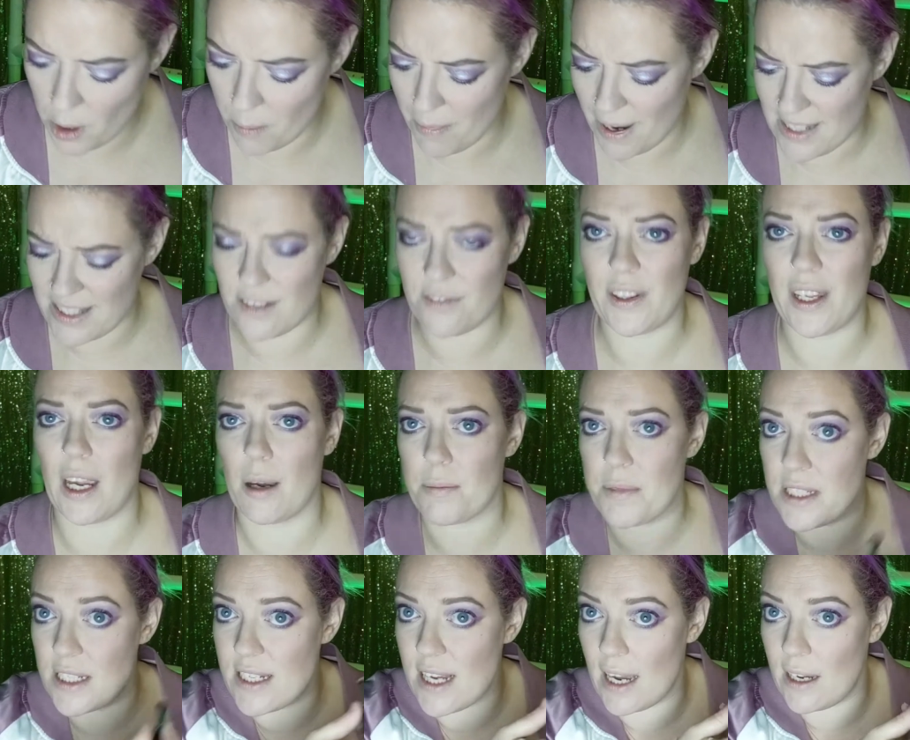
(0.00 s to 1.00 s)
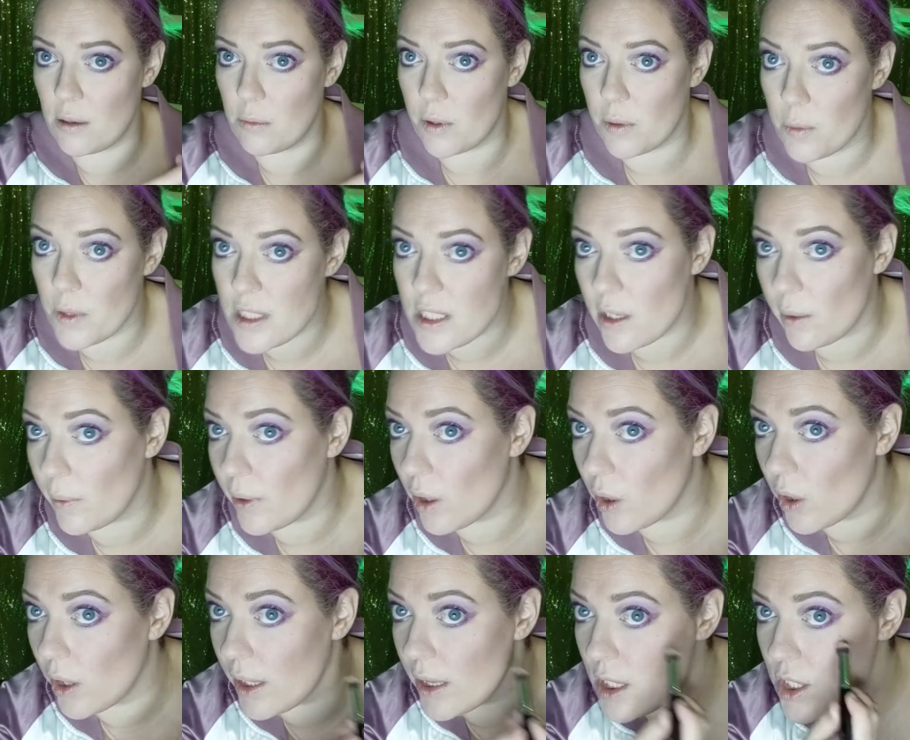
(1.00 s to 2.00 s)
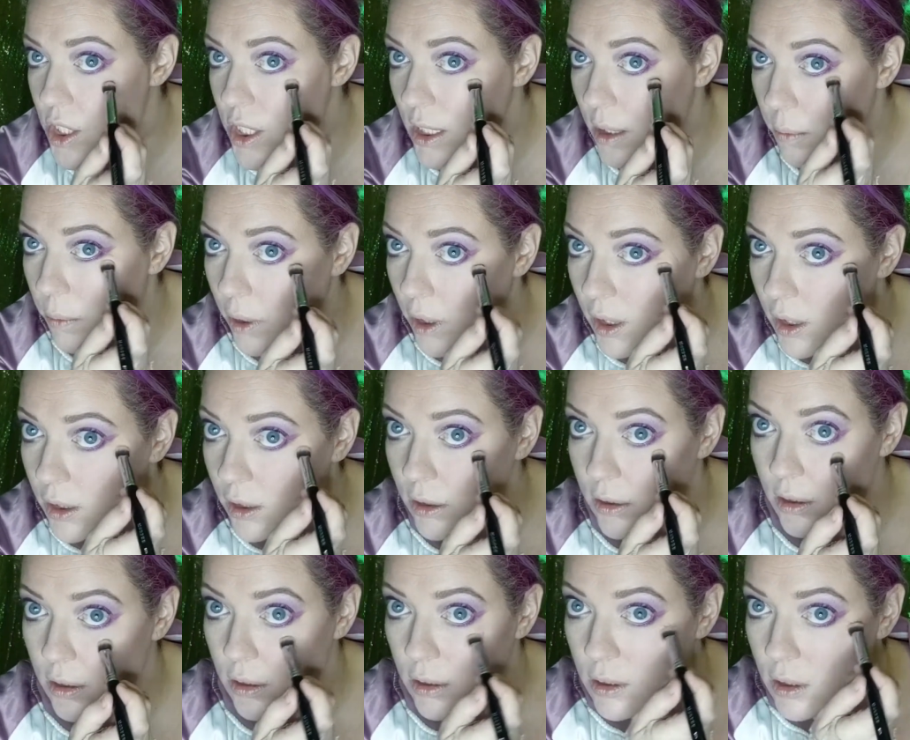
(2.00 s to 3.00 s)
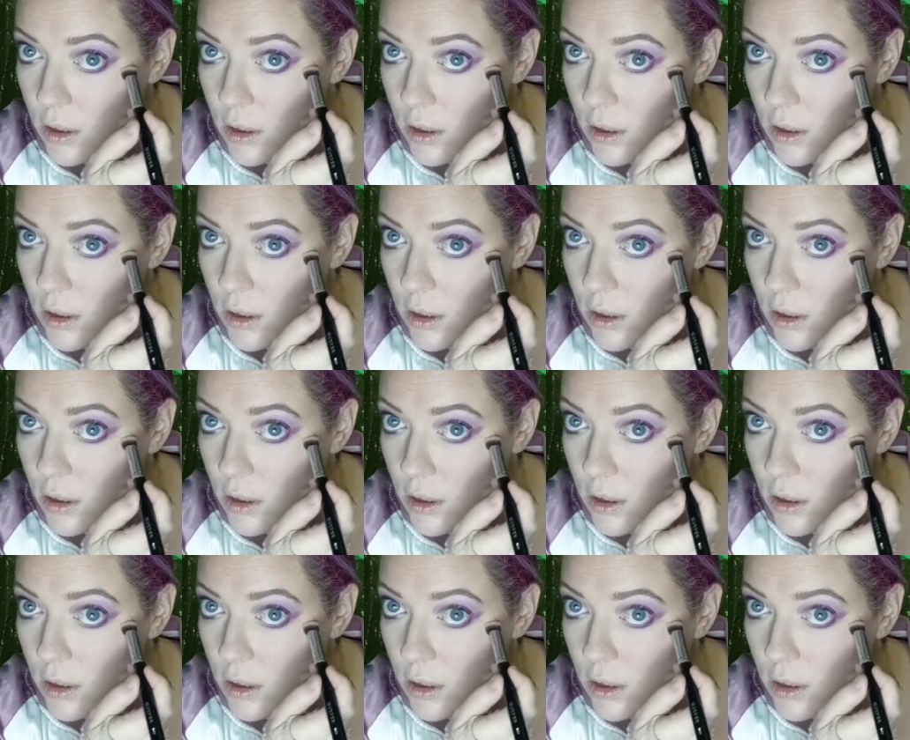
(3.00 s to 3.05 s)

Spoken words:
I'm not massively up to date with what's going on in the cheer world.